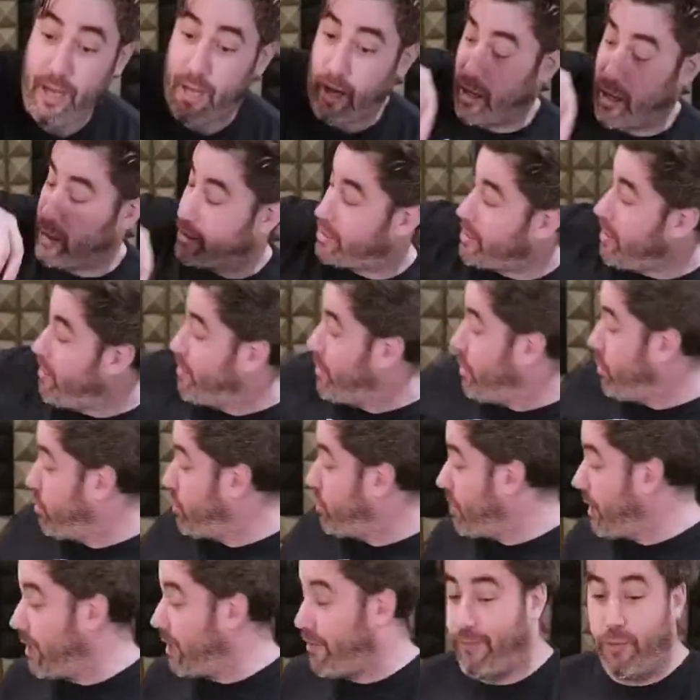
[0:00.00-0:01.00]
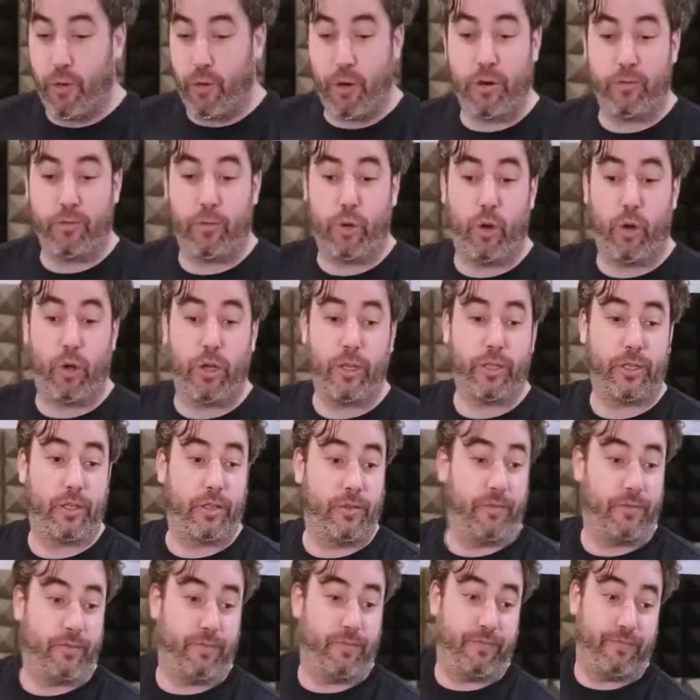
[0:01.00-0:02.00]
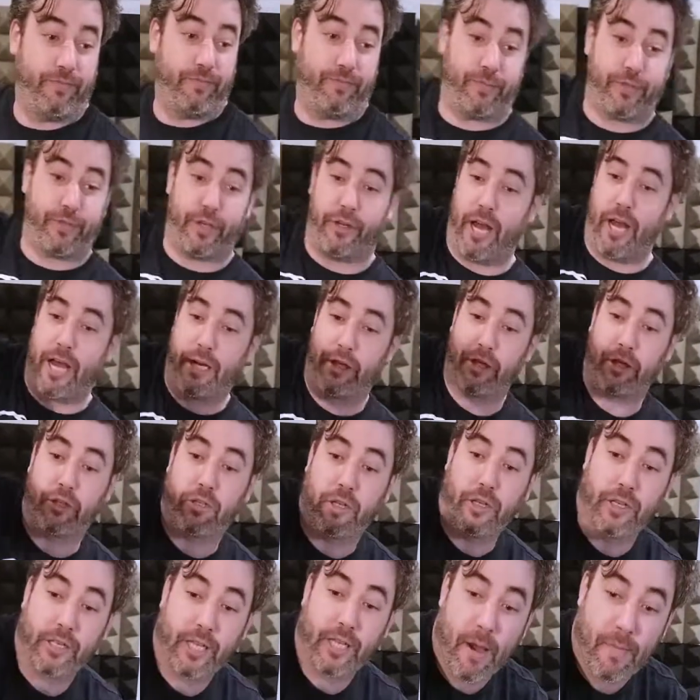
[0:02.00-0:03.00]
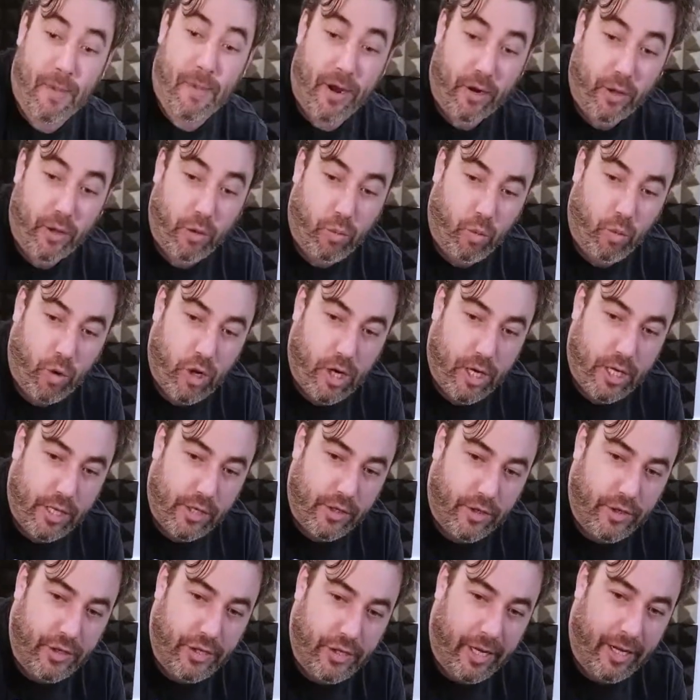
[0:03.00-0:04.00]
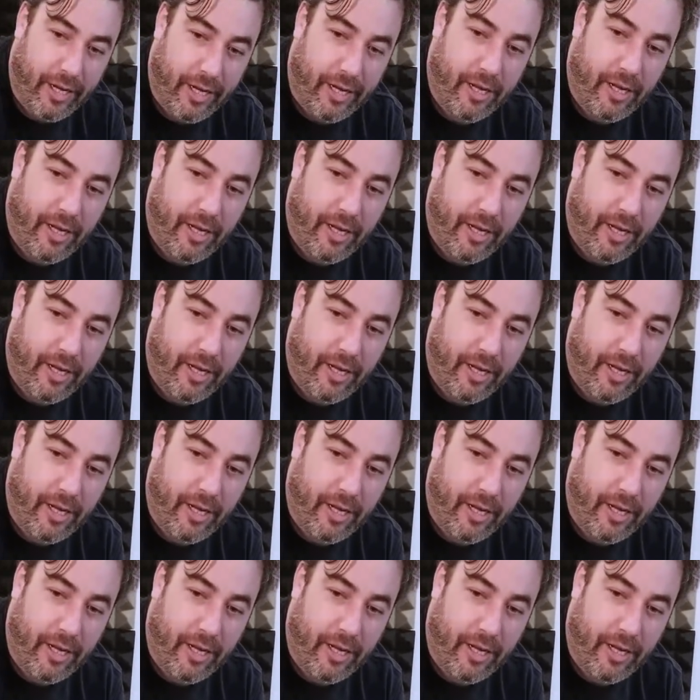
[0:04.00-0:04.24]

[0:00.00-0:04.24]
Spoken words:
On some of those D4 rolls, they're not just going to come out of the woods.